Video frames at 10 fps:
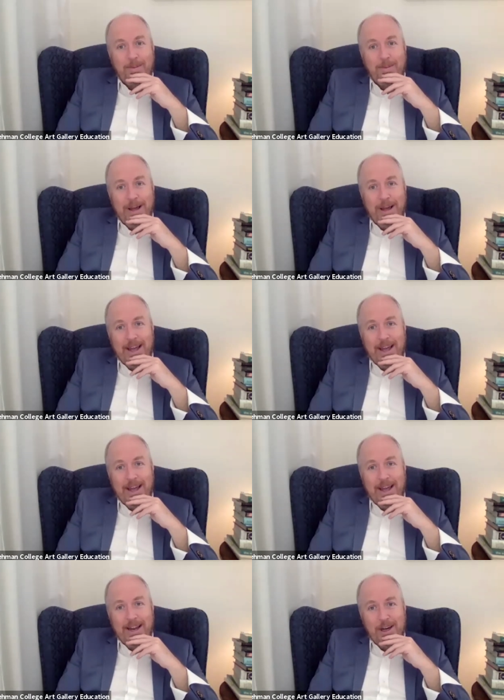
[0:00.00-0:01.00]
um,
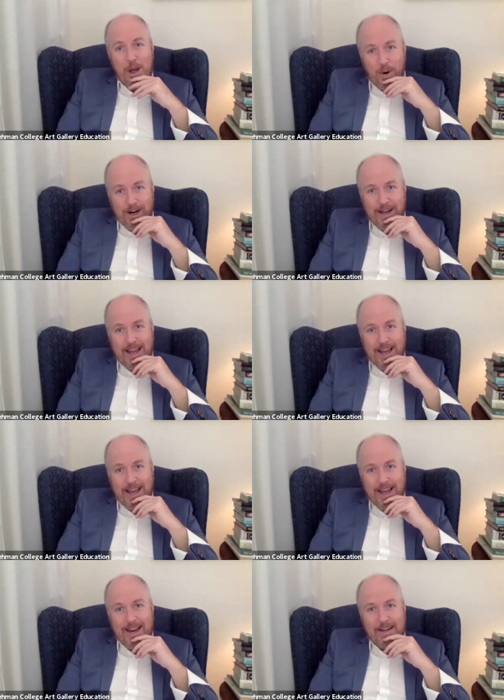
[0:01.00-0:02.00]
in New York
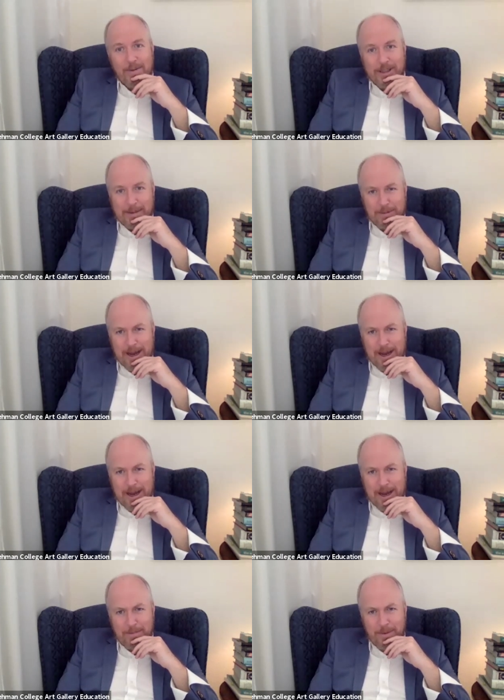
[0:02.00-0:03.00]
in was it
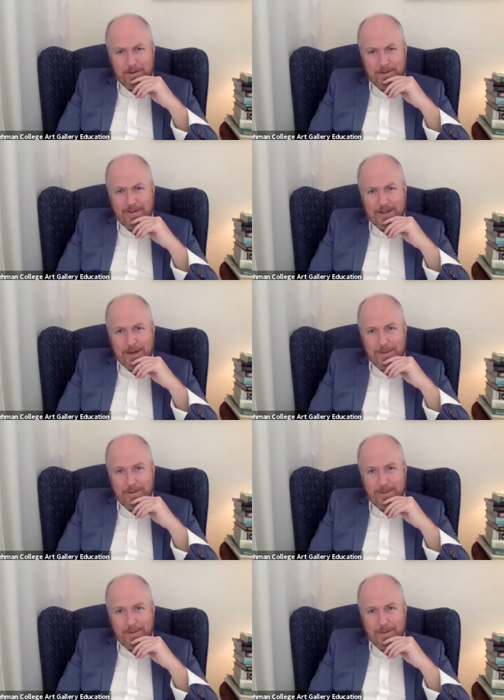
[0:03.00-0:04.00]
September, the end of
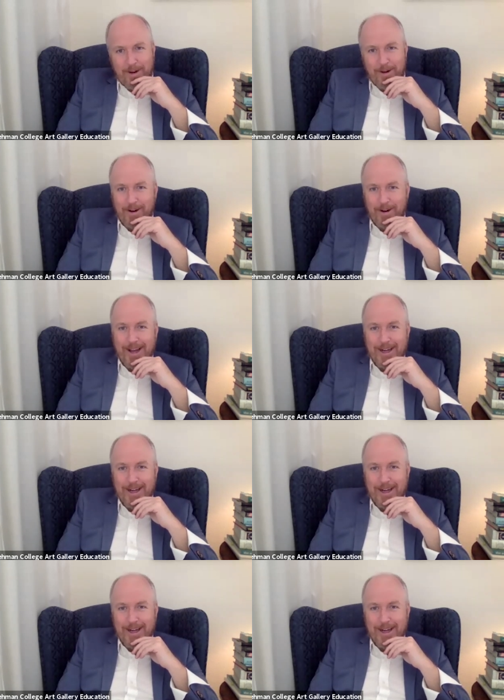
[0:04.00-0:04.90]
September or uh, early